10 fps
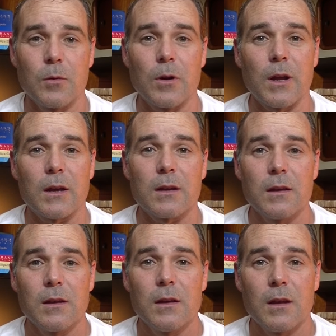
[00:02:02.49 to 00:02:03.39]
foredeck
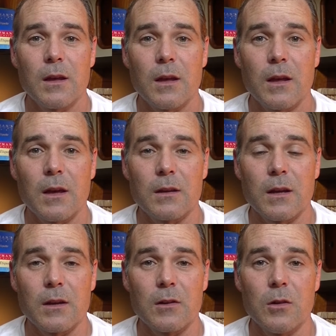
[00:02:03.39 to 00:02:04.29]
and
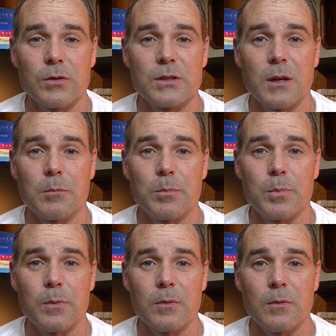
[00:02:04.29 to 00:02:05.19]
get a close-up
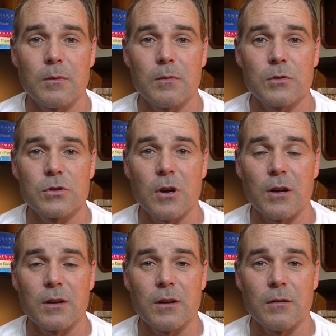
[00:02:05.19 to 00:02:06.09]

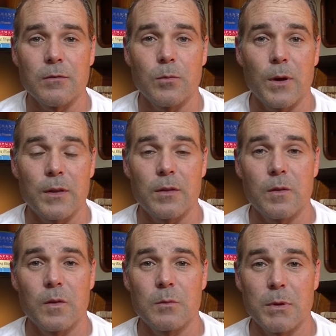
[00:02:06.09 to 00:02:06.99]
shot of what
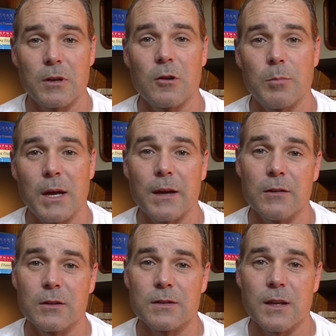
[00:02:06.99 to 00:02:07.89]
the spinnaker bag
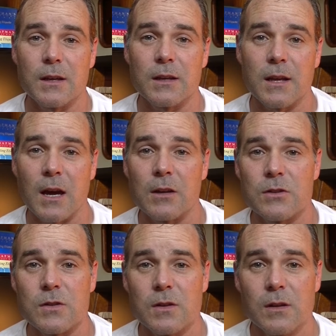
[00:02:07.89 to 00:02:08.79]
looks like
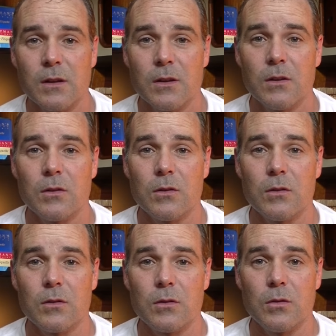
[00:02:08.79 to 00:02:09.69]
attached
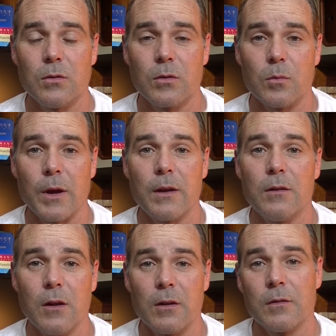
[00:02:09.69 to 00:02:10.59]
to the
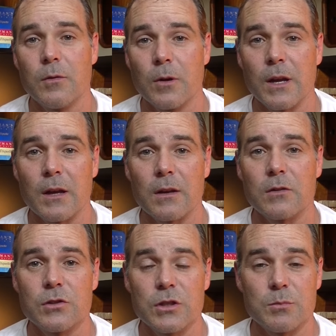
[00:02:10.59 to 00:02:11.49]
rail on the foredeck
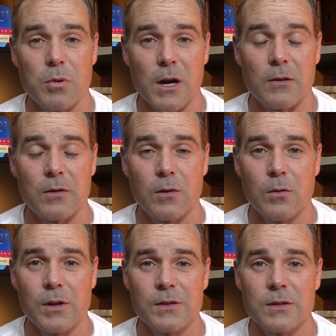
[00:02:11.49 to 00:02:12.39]
just prior to the
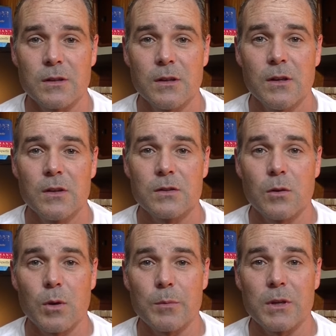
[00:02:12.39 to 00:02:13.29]
hoist.
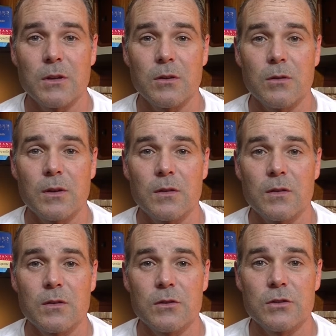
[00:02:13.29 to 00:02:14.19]
So what I'm going to do
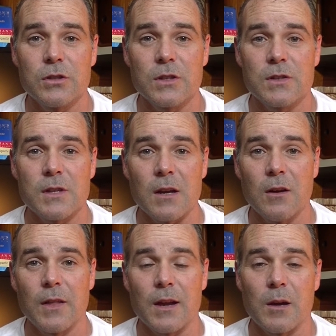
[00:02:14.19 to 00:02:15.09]
is just set
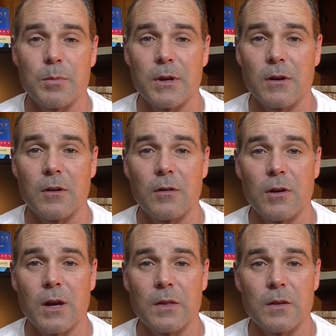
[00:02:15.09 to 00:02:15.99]
all that up here
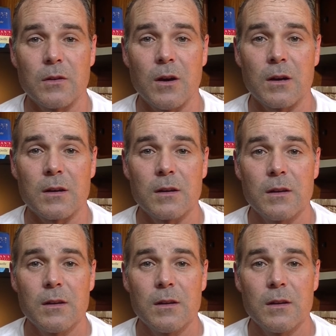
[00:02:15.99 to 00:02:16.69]
at the dock